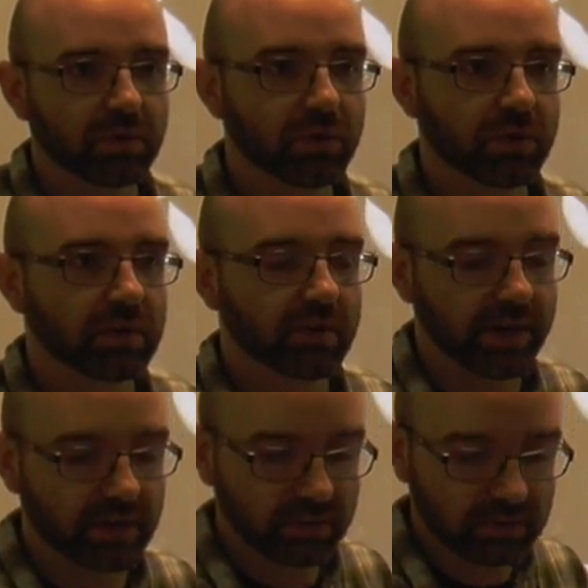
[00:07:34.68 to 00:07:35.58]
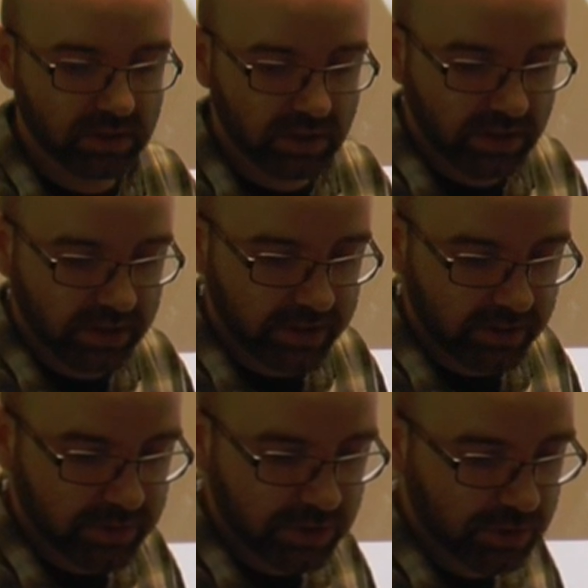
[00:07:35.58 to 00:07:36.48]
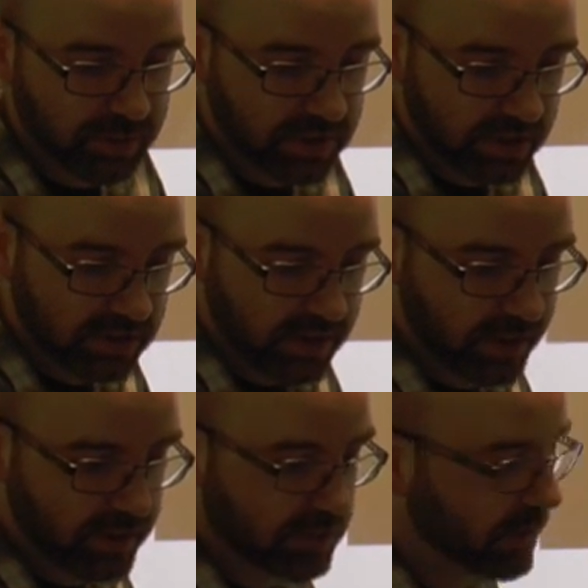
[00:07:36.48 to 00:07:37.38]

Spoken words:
too theoretical and obtuse, but to illustrate what this